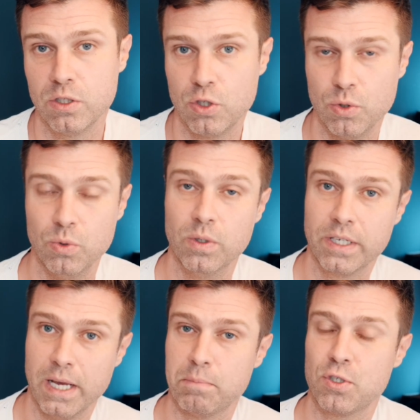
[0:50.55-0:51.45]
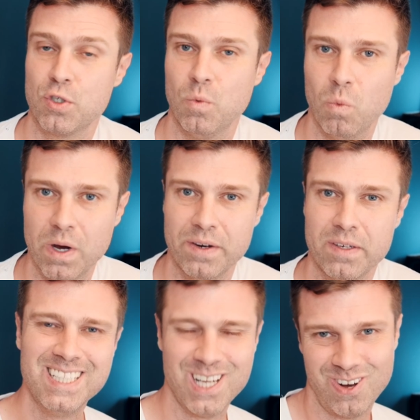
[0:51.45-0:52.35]
to Capture One.
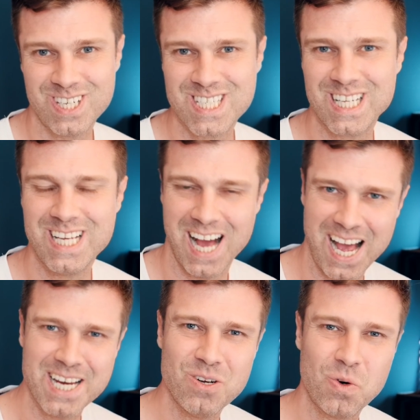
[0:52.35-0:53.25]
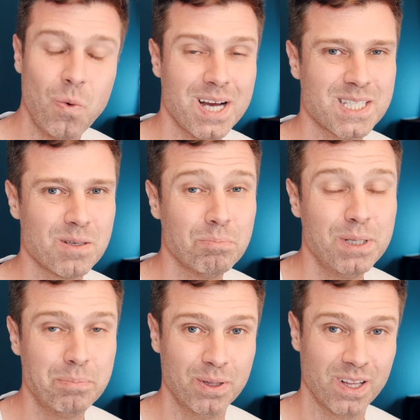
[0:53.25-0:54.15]
Now, honestly, I know quite some
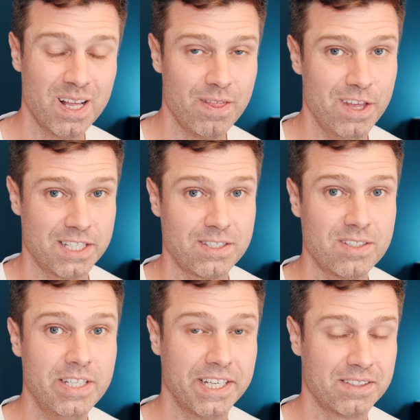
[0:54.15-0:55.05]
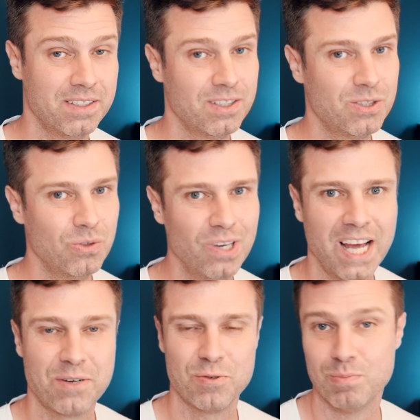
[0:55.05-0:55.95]
people that sticked to
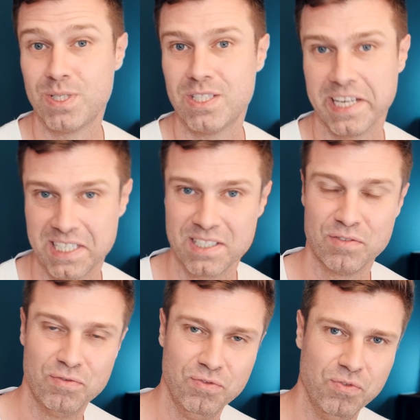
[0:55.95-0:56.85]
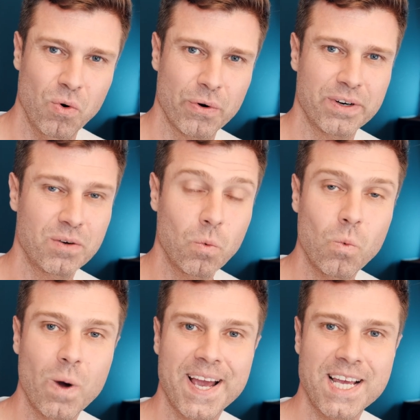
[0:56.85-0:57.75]
Lightroom 6 for
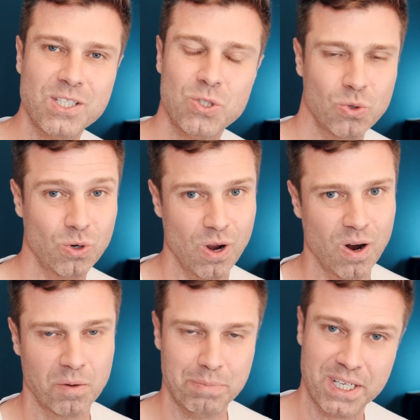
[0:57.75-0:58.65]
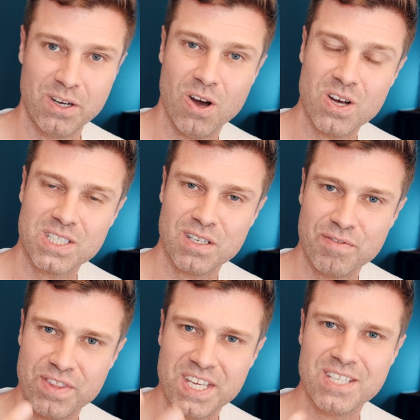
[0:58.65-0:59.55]
way too long because
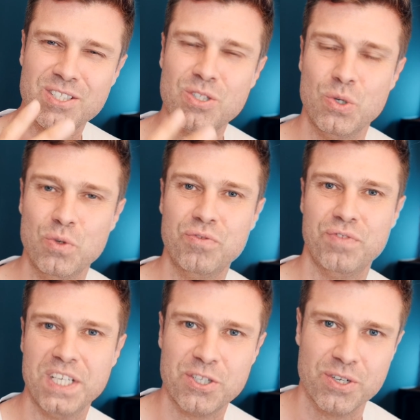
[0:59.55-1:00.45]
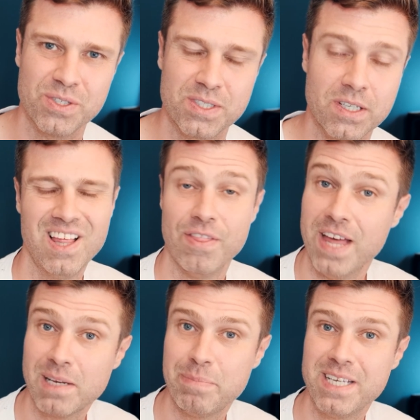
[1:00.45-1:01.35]
of these two features.
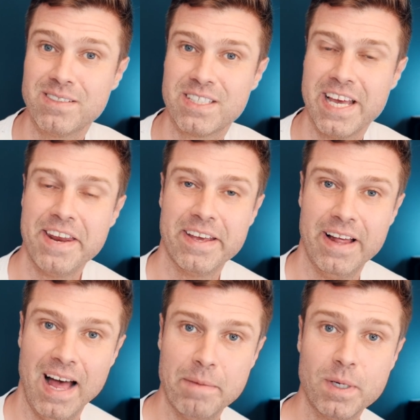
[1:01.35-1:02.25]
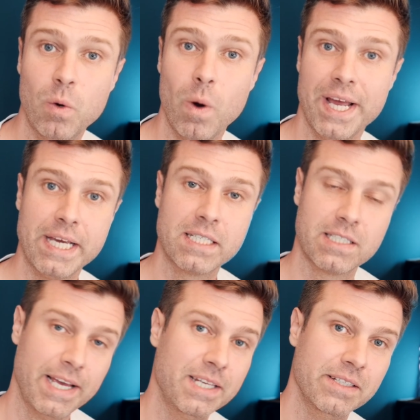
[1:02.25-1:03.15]
That being said, I'm quite
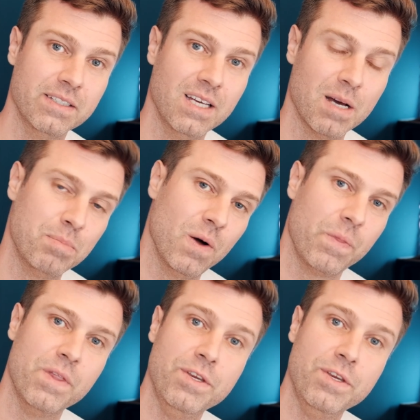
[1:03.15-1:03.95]
excited about the